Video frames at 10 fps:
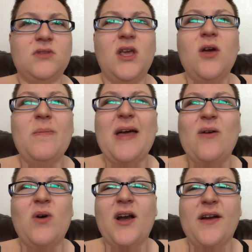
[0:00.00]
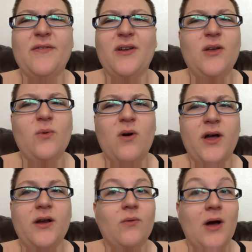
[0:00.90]
You make whatever you
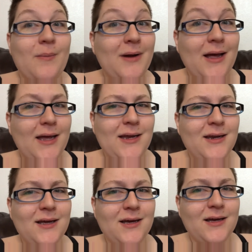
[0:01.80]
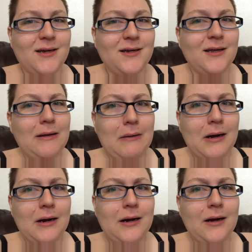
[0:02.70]
want. Well, I'm not eating it, hun. You are.